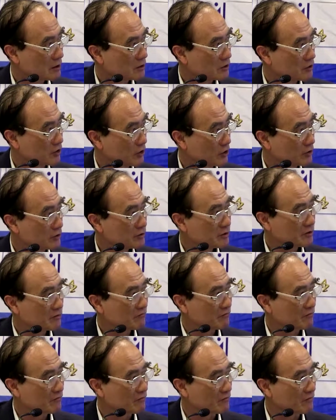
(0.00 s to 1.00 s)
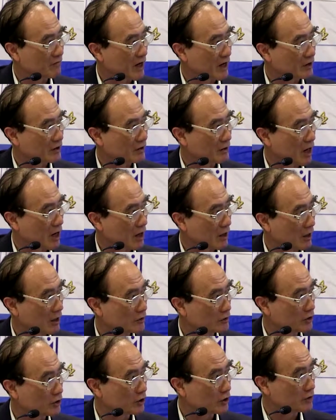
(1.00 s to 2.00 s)
Then the viral
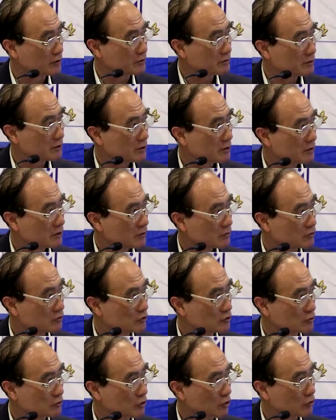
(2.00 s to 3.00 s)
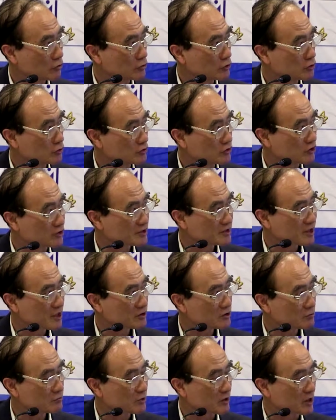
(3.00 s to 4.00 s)
RNA will go into the
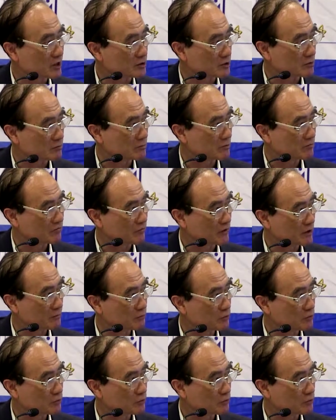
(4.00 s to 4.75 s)
cytoplasm where